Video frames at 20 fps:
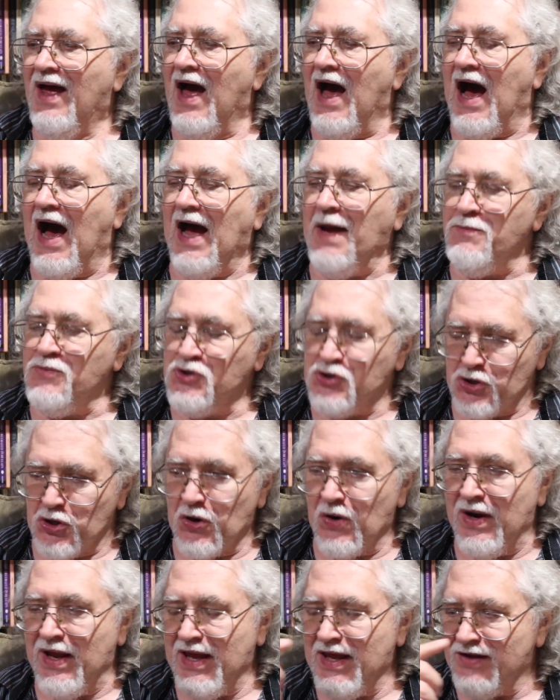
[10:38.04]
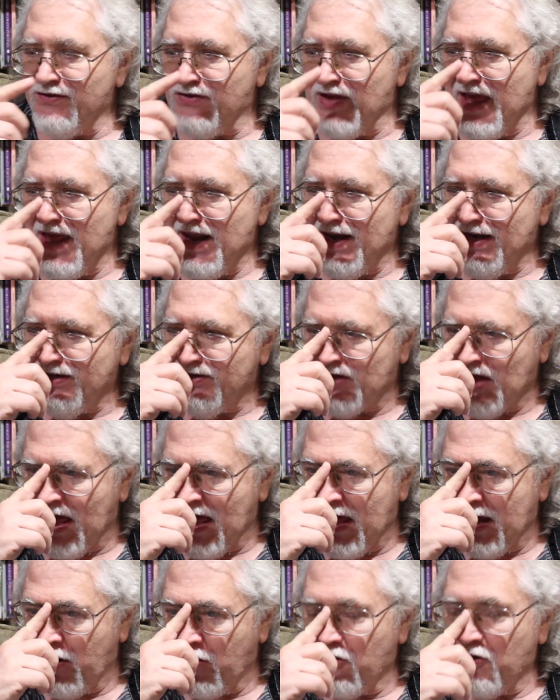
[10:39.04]
I'm sure he is getting
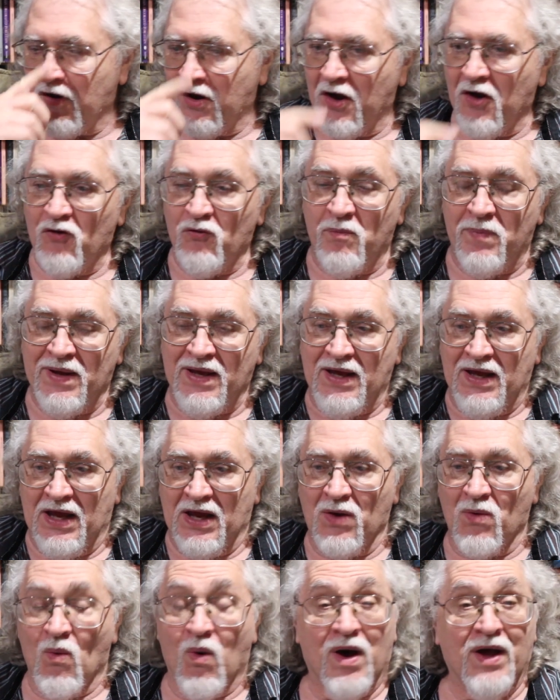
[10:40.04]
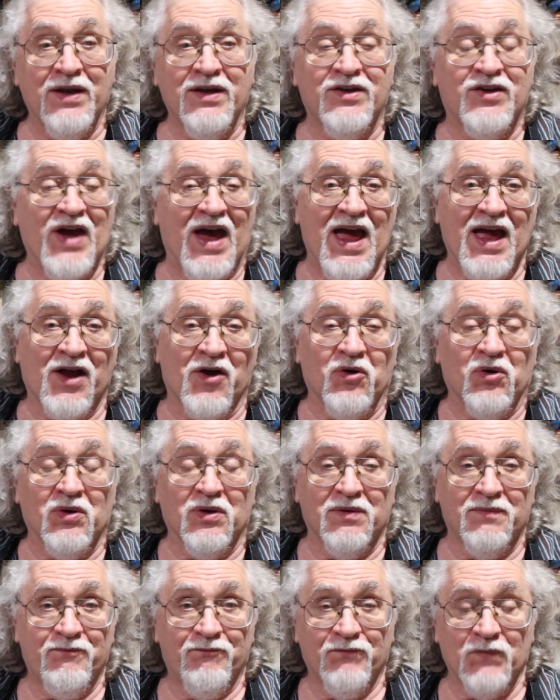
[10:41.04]
tired of being one
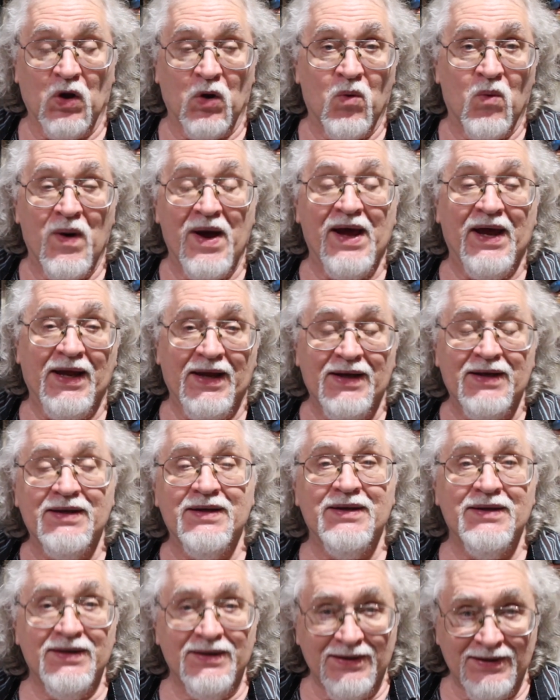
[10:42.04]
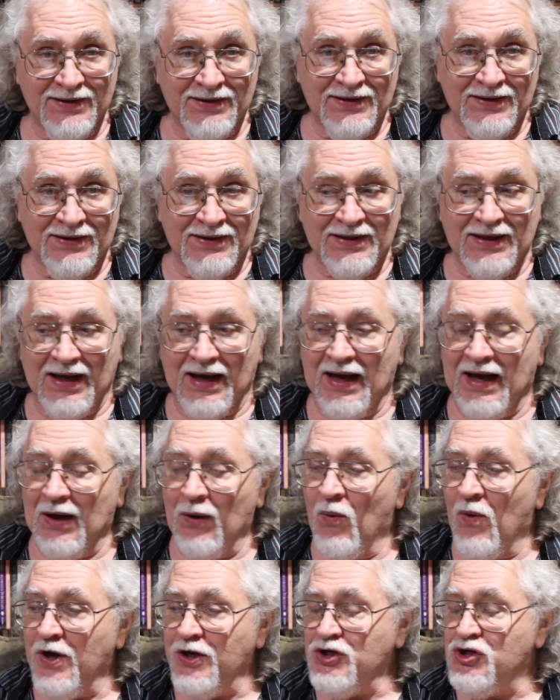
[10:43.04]
tackle away,
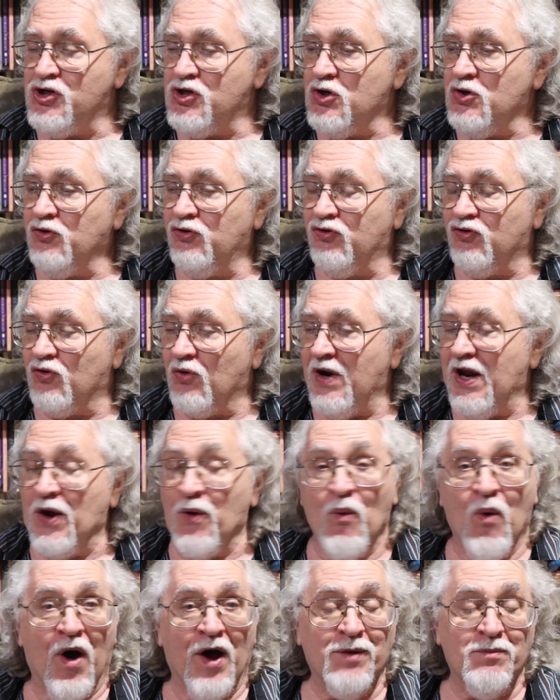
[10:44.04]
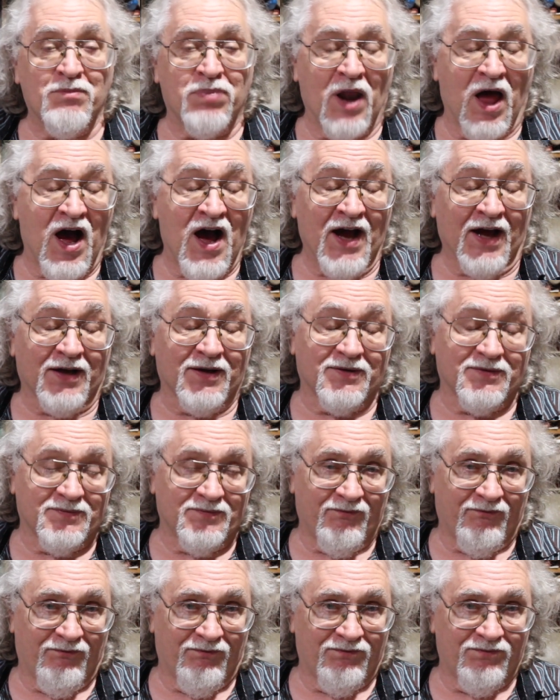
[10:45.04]
uh, one shoestring, one block,
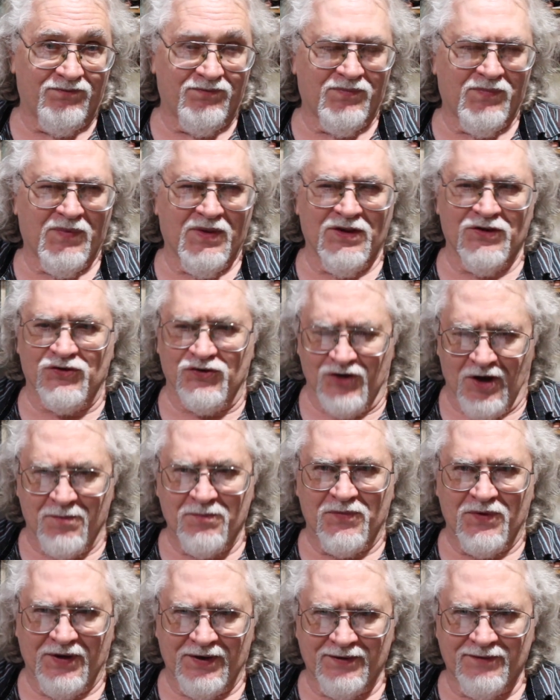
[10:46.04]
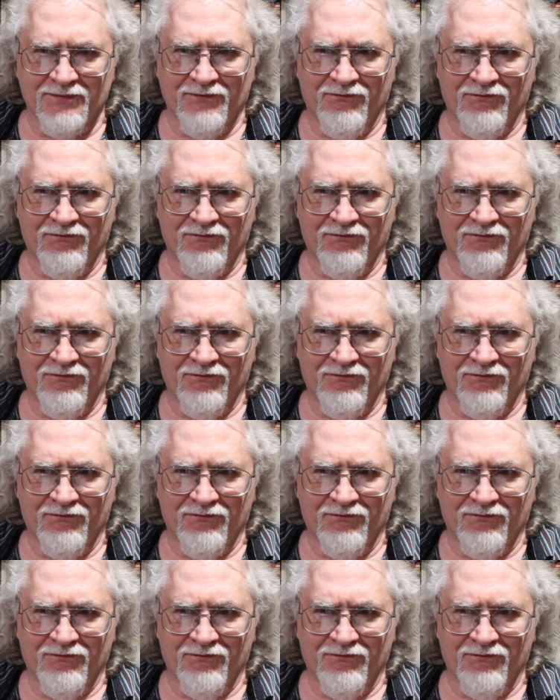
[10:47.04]
something.